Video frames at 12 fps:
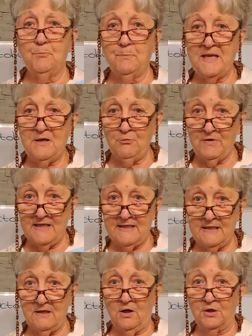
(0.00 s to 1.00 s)
be
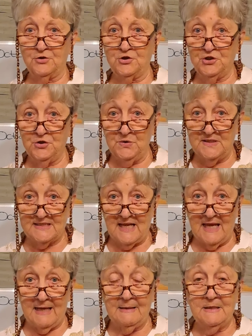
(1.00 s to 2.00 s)
ready on
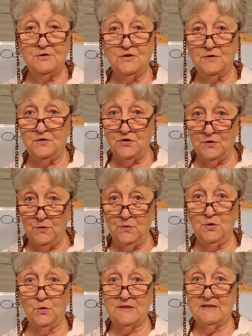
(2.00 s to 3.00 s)
Tuesday to do
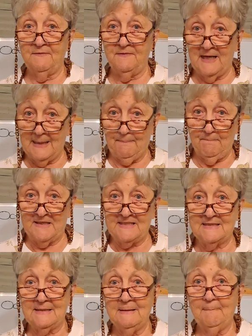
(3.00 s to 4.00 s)
your
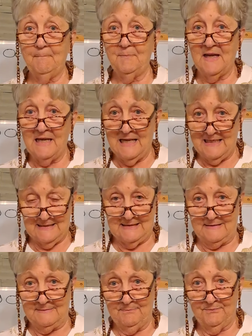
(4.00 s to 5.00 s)
development
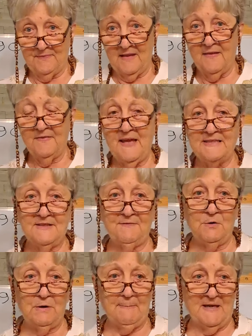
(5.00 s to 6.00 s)
lesson. Thanks
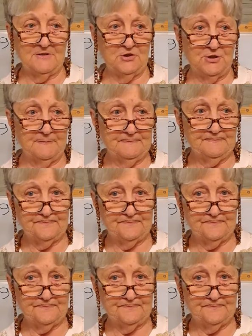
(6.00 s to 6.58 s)
very much.